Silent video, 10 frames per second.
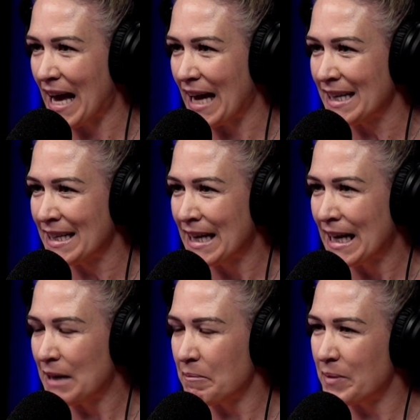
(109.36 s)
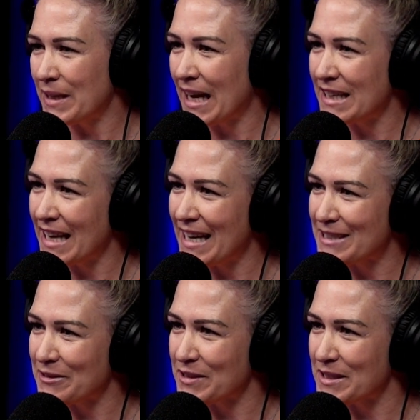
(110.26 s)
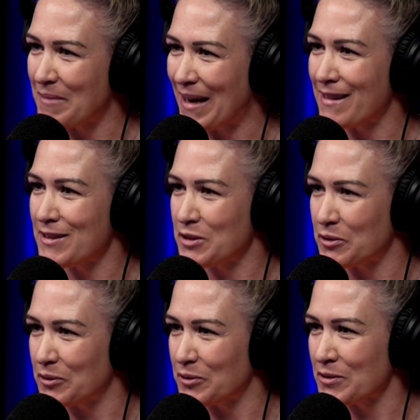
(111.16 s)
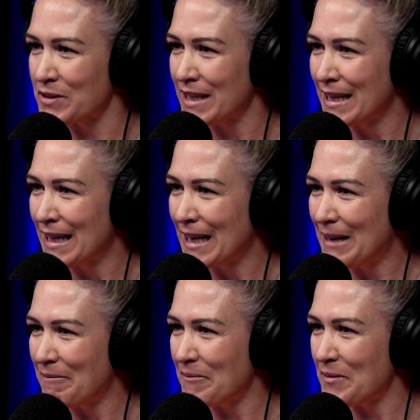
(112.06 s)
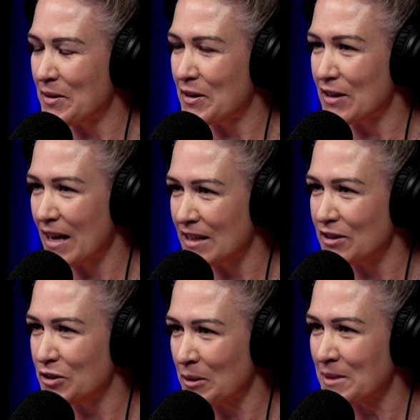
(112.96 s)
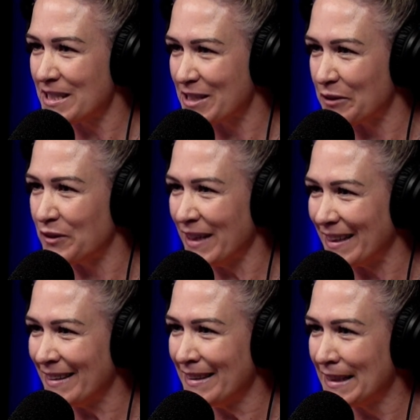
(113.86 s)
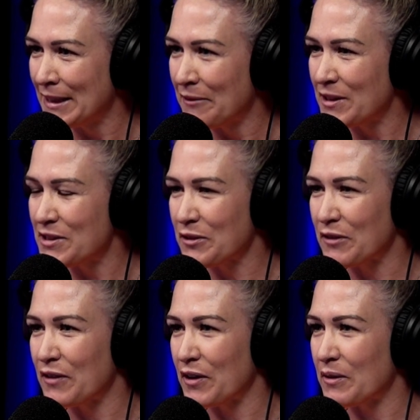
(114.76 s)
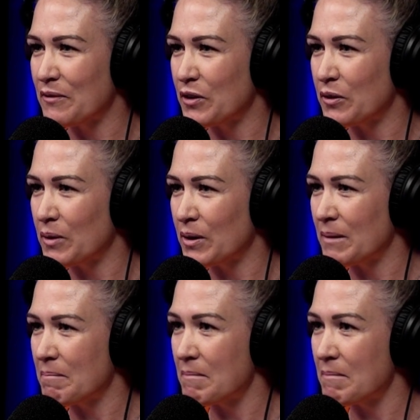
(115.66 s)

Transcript: that. But you had your hands on some other tools and you dobbed yourself in. We saw a photo of you on a